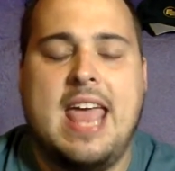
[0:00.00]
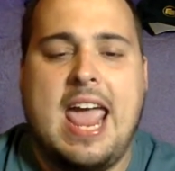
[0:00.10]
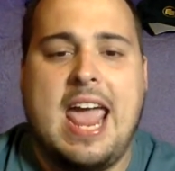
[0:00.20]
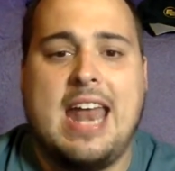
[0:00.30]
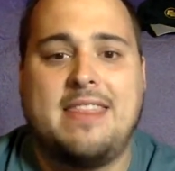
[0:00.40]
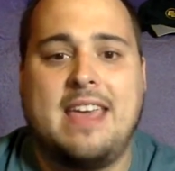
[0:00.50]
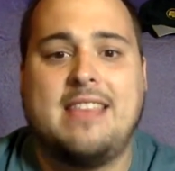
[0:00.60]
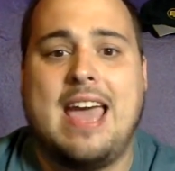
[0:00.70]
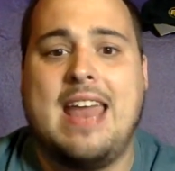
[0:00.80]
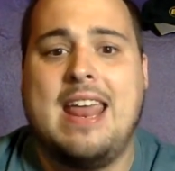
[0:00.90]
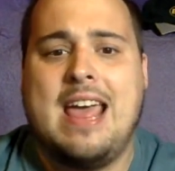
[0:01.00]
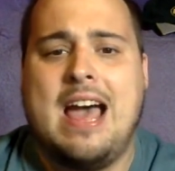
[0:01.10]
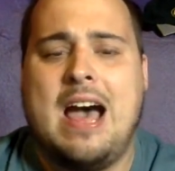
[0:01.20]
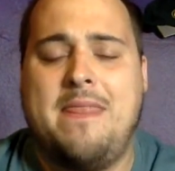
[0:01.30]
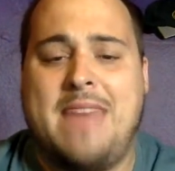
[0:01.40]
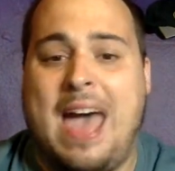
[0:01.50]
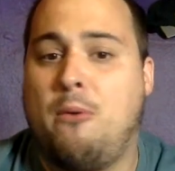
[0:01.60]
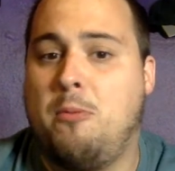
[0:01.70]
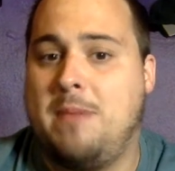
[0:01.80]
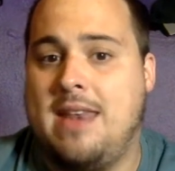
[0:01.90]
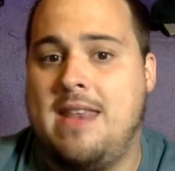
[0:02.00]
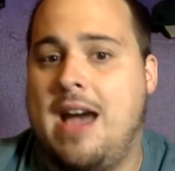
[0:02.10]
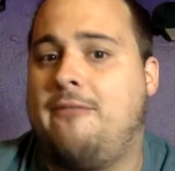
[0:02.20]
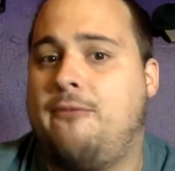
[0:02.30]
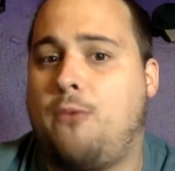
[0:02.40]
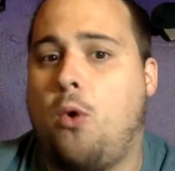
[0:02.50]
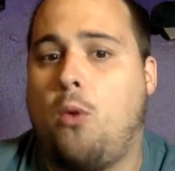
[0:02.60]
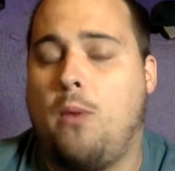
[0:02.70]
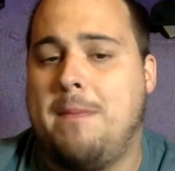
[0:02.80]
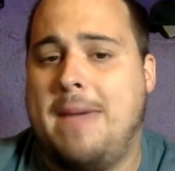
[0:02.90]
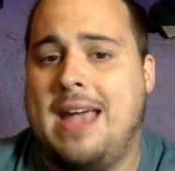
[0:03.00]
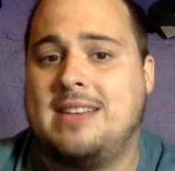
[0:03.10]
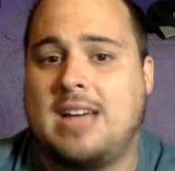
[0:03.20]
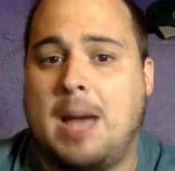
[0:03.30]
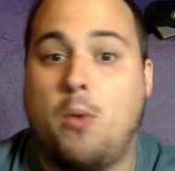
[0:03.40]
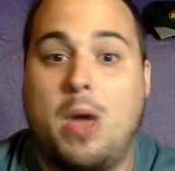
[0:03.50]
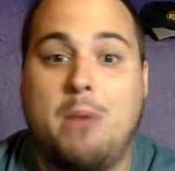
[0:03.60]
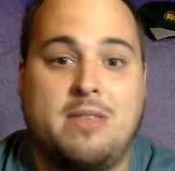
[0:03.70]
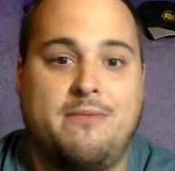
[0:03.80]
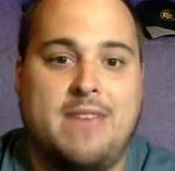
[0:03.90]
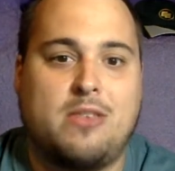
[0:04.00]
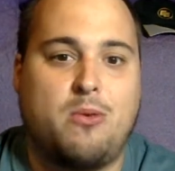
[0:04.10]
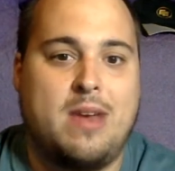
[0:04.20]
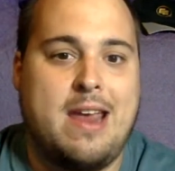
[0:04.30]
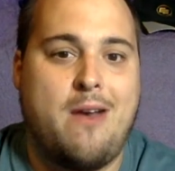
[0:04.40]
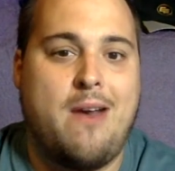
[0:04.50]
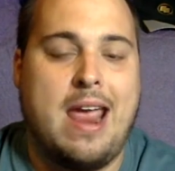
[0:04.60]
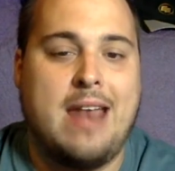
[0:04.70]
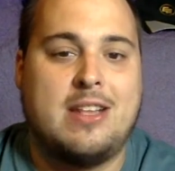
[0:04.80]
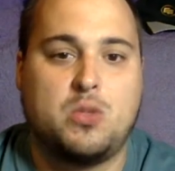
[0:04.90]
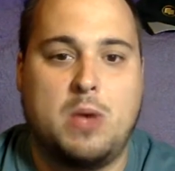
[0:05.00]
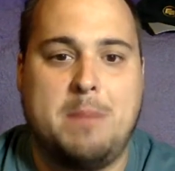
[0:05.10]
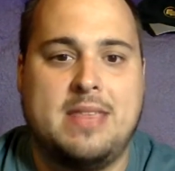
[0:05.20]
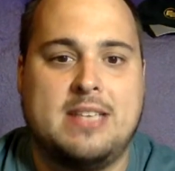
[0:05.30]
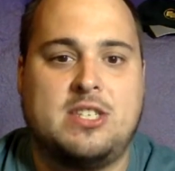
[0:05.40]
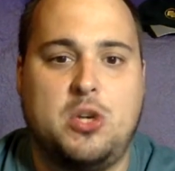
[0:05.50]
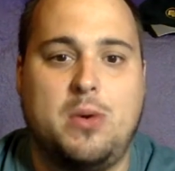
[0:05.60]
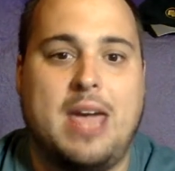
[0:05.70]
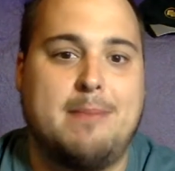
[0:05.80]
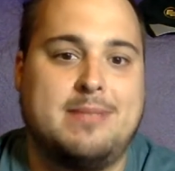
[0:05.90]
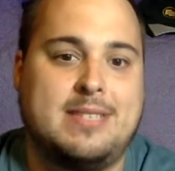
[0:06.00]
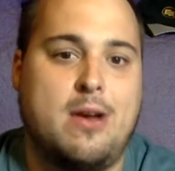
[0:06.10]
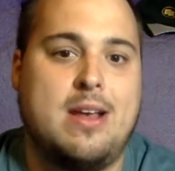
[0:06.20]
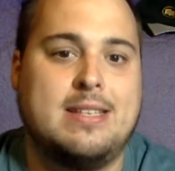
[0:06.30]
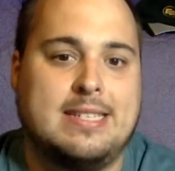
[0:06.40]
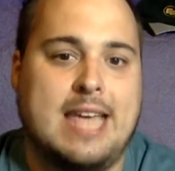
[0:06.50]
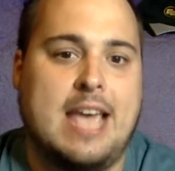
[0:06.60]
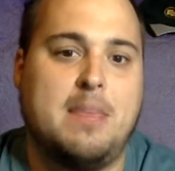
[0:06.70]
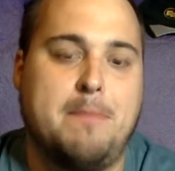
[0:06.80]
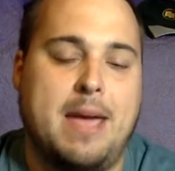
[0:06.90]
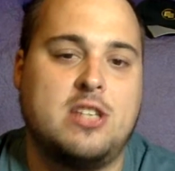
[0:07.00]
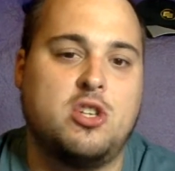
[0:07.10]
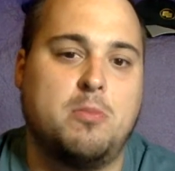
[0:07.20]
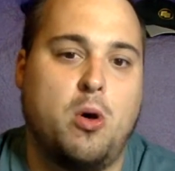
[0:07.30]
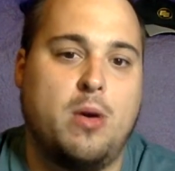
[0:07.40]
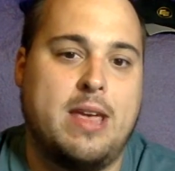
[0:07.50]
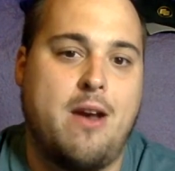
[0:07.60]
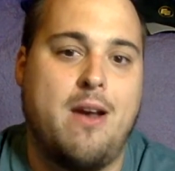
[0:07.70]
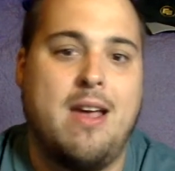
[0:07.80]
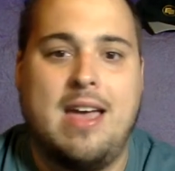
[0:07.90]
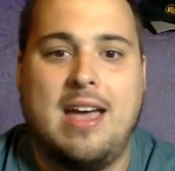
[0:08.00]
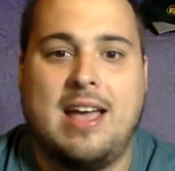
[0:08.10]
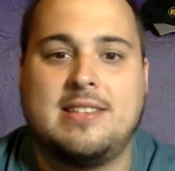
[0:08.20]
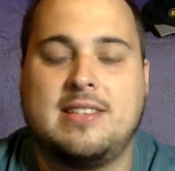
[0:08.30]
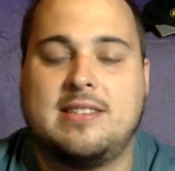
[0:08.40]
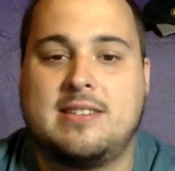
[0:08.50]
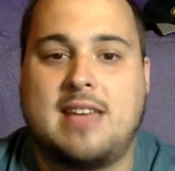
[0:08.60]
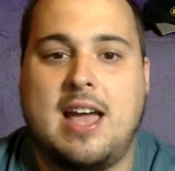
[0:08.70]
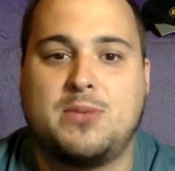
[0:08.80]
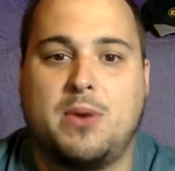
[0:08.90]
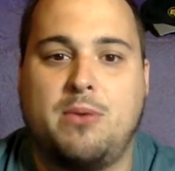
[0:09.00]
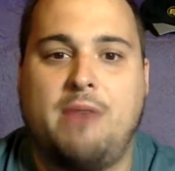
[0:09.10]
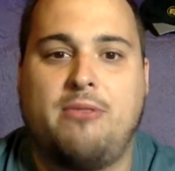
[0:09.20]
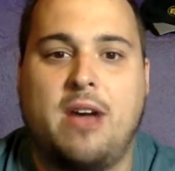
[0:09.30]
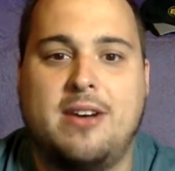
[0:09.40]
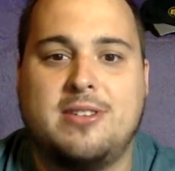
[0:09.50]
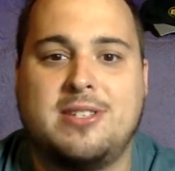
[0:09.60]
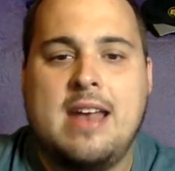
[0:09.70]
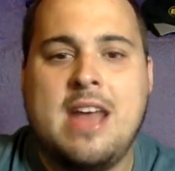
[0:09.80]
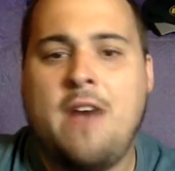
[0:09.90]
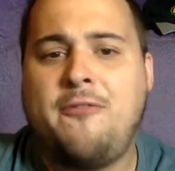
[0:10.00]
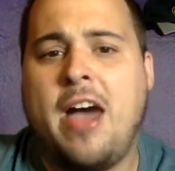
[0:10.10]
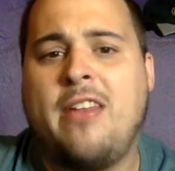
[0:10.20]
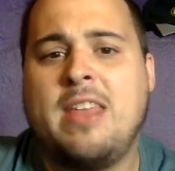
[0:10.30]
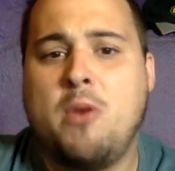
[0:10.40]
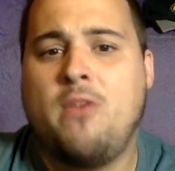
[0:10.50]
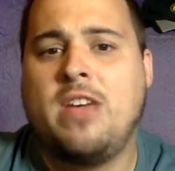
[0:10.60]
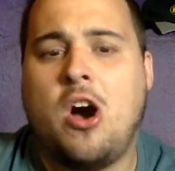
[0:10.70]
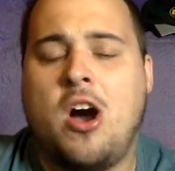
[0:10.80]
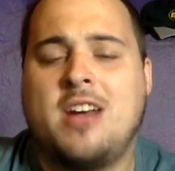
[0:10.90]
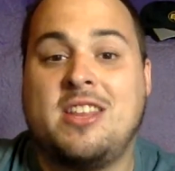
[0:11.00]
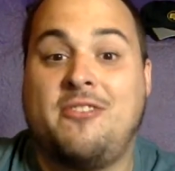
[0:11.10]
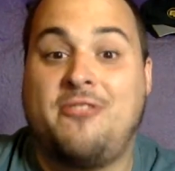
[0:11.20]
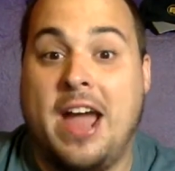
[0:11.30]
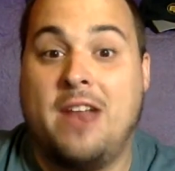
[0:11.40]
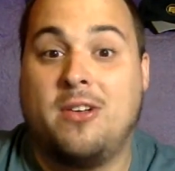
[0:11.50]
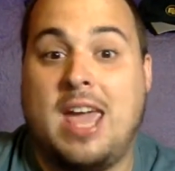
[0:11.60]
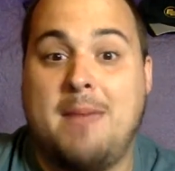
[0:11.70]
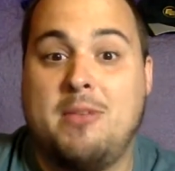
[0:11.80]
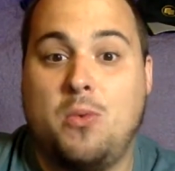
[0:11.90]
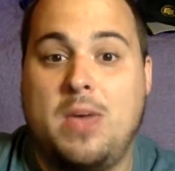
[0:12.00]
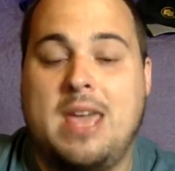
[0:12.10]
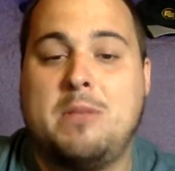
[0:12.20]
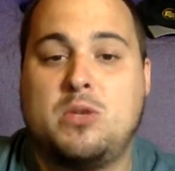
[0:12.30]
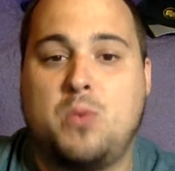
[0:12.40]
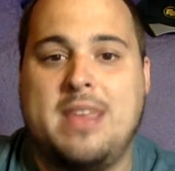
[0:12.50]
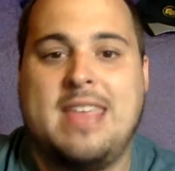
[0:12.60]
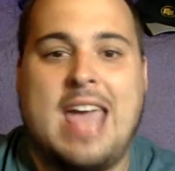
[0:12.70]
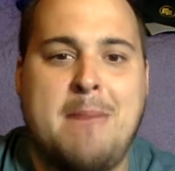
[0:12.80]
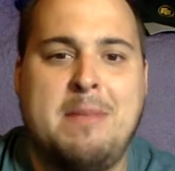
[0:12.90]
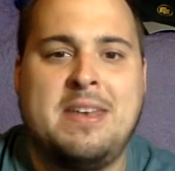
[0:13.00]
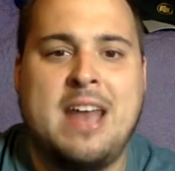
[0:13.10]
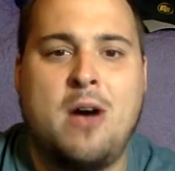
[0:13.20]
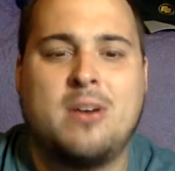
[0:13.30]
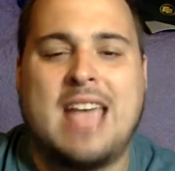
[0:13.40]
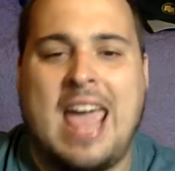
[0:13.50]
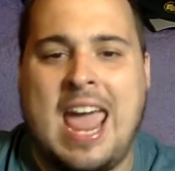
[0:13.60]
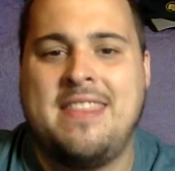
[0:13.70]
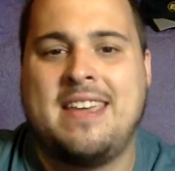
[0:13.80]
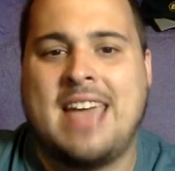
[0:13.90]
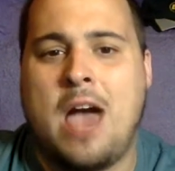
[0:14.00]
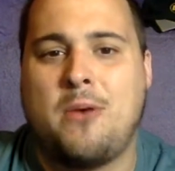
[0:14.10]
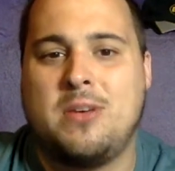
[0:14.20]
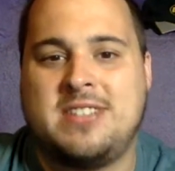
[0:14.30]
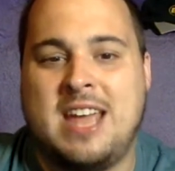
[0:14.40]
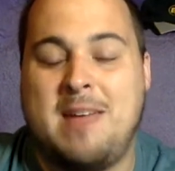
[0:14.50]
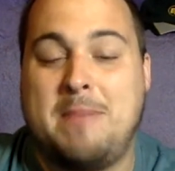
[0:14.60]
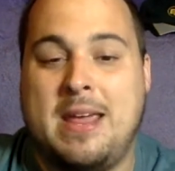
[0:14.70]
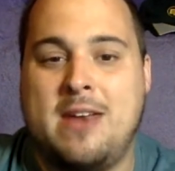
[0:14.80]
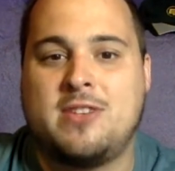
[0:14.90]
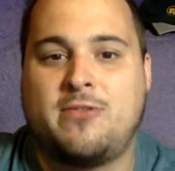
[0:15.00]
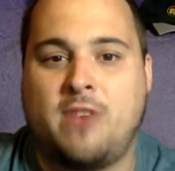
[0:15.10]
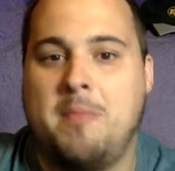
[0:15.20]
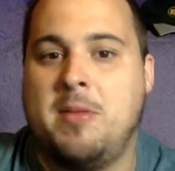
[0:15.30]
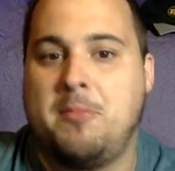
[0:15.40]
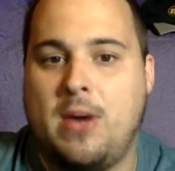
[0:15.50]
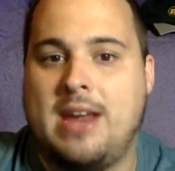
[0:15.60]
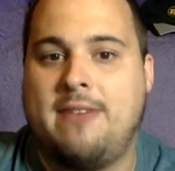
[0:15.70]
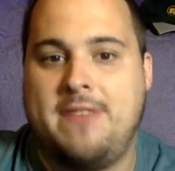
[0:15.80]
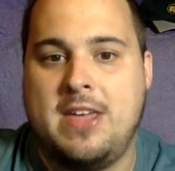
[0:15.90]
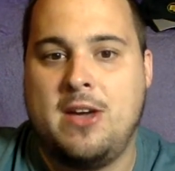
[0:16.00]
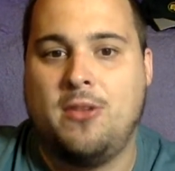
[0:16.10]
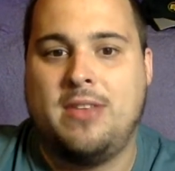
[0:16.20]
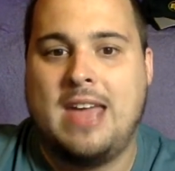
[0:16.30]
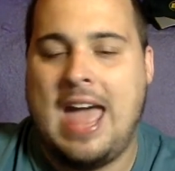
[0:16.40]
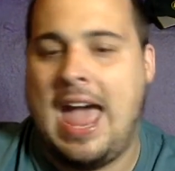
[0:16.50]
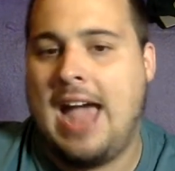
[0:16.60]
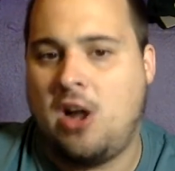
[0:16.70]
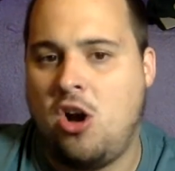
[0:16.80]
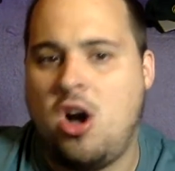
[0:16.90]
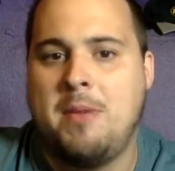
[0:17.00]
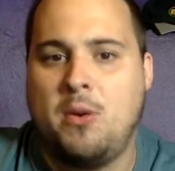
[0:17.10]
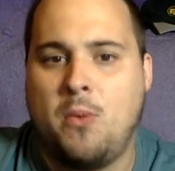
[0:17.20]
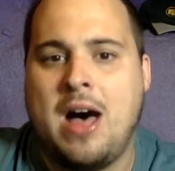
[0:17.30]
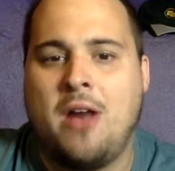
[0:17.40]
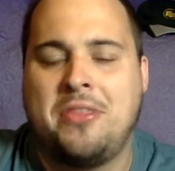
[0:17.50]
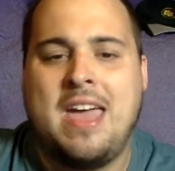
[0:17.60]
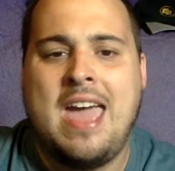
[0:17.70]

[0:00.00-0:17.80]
And I think that that will be enough for Winnipeg to come away with the victory here and sweep this two-game series and take the Banjo Bowl here against the Saskatchewan Rough Riders. Now finally, moving on to the final game of the week between the Edmonton Elks and the Calgary Stampeders from the Brick Field at Commonwealth.